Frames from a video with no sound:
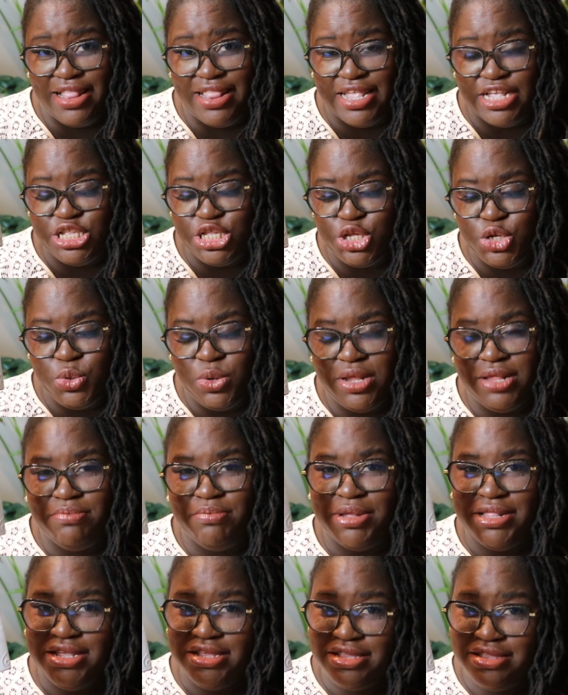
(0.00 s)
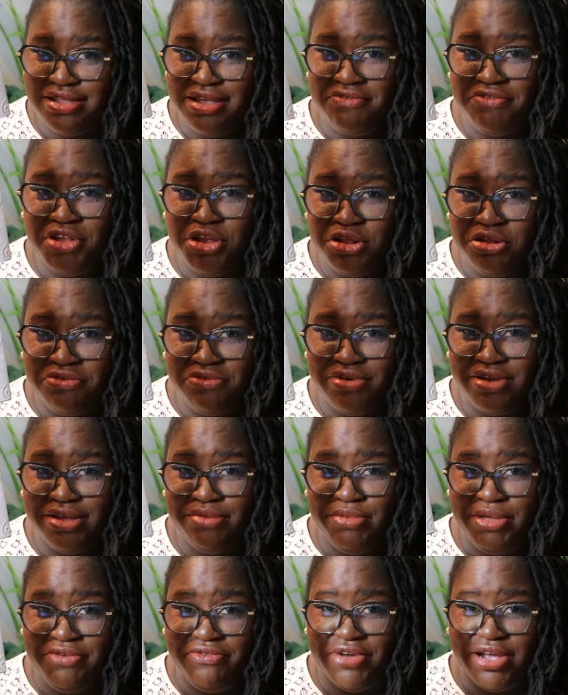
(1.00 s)
let's do it. But this is definitely going to
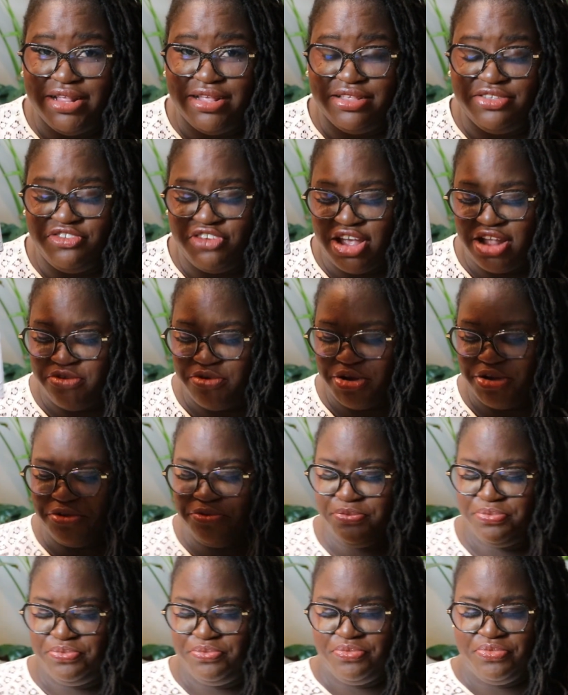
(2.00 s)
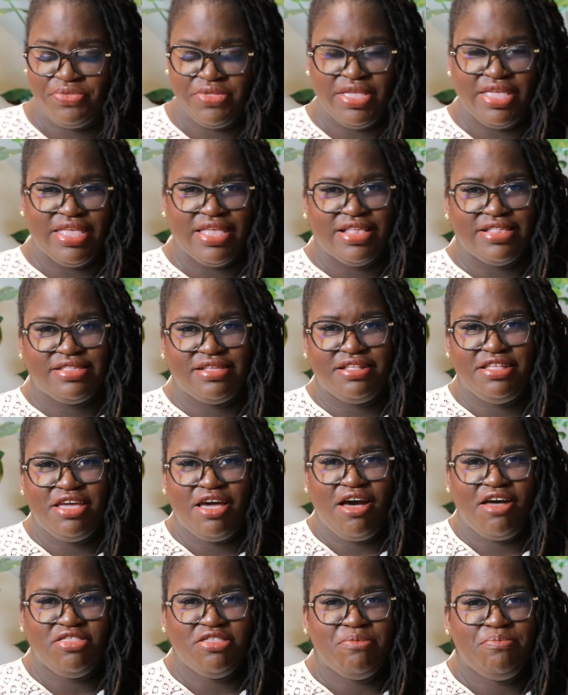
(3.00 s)
be read in January. So the
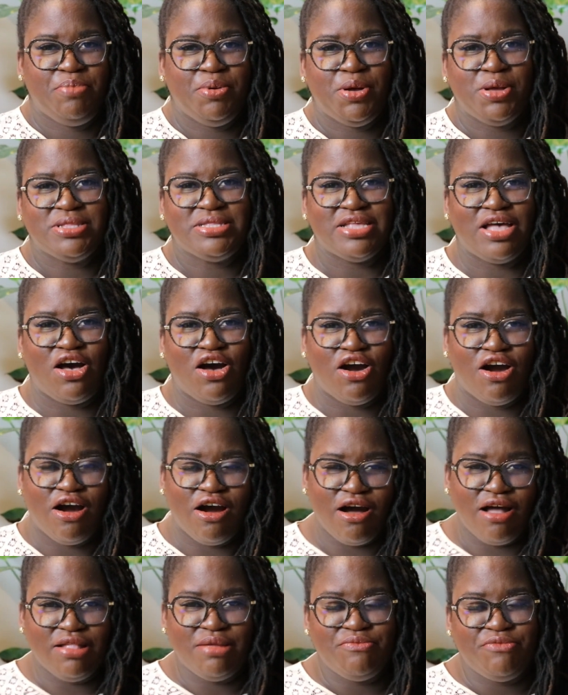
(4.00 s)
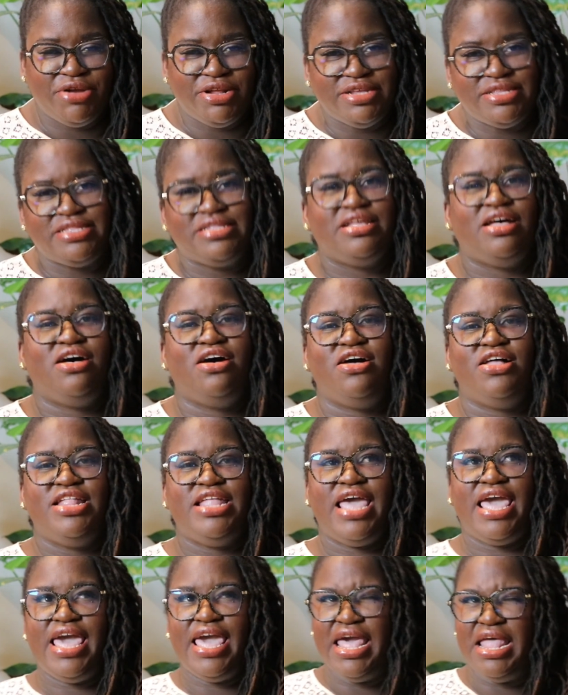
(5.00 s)
other books are Harlem
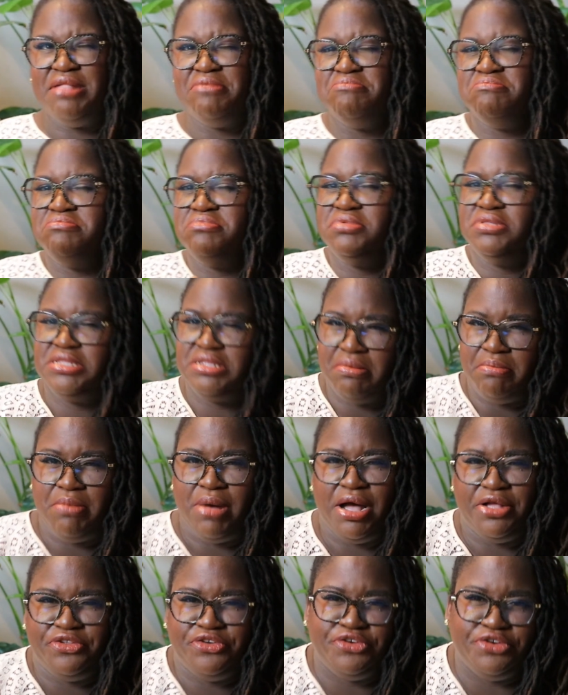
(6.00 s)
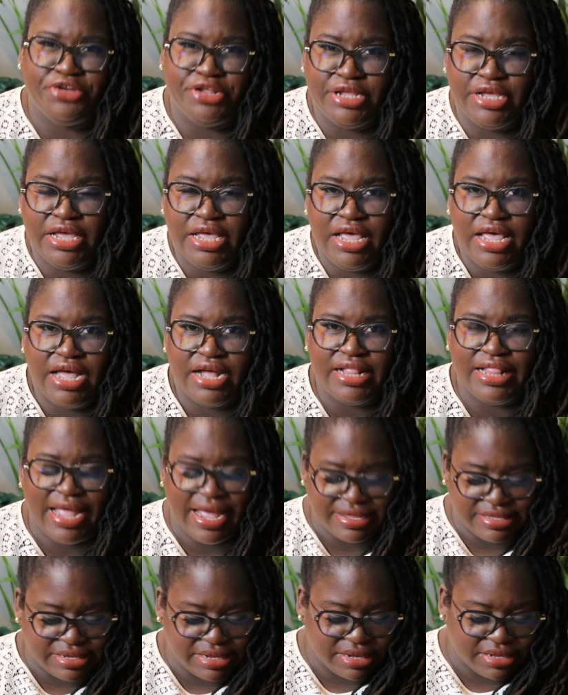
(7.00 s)
Renaissance and some modern
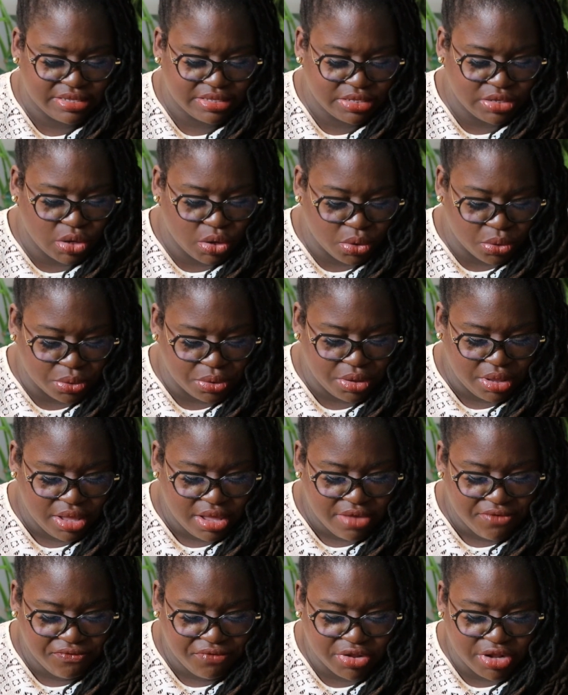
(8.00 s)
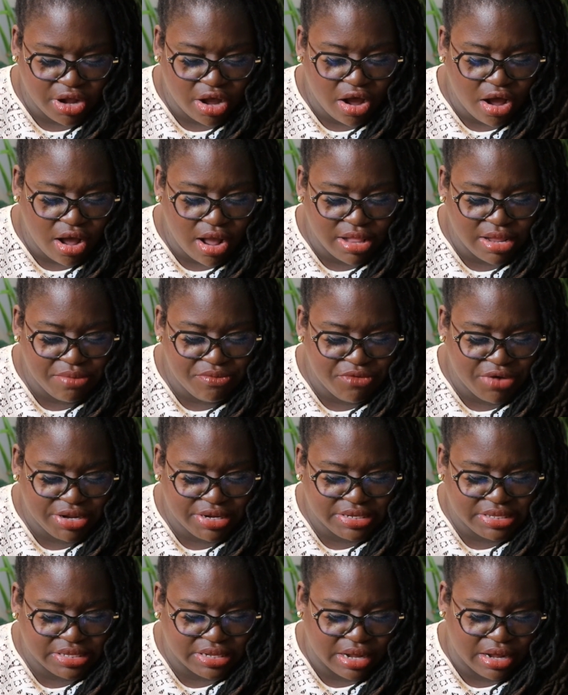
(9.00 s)
classics. So for the Harlem
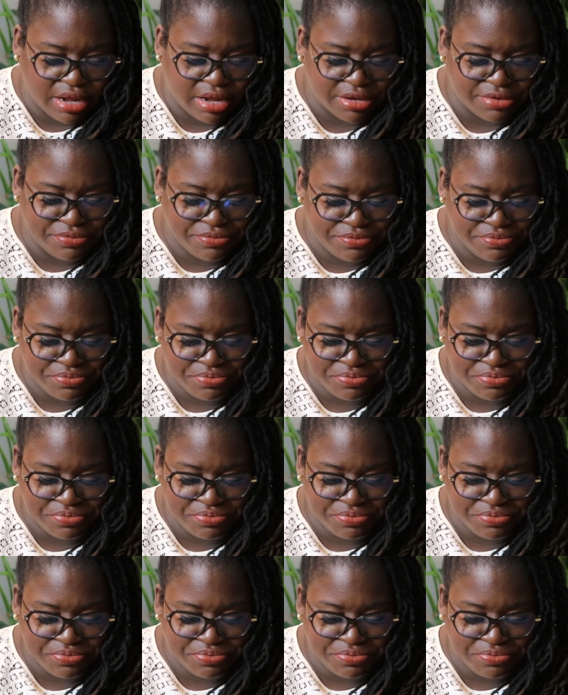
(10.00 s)
Renaissance,